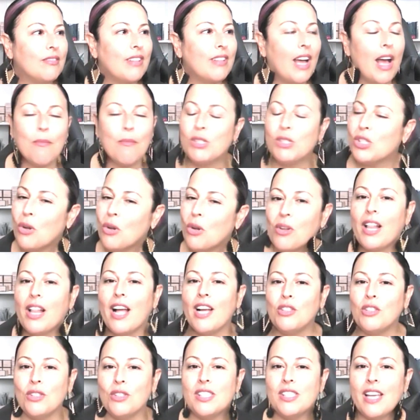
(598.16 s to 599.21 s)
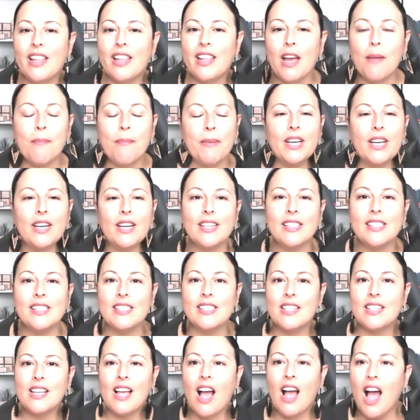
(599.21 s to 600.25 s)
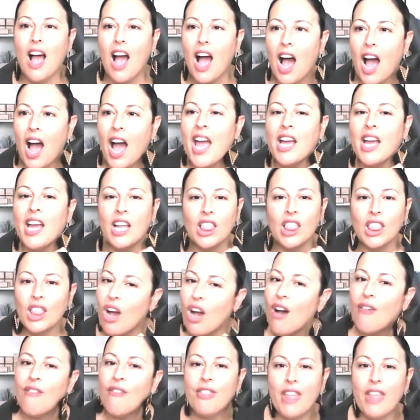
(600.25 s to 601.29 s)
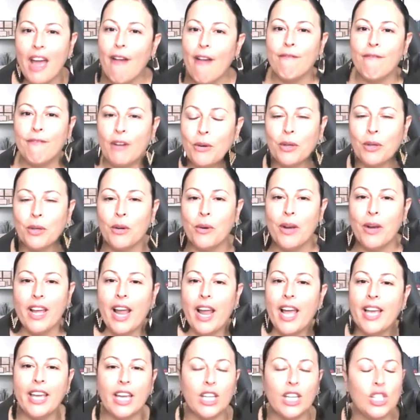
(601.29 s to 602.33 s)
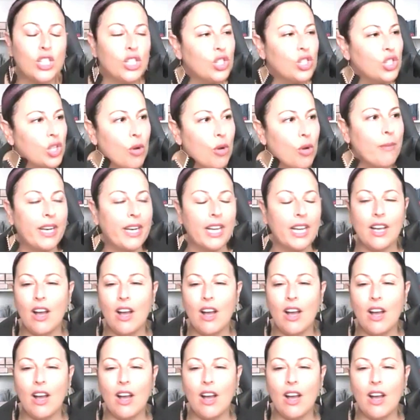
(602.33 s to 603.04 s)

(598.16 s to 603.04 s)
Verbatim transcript: I'm so glad you said that, because I love that photo, and I get so many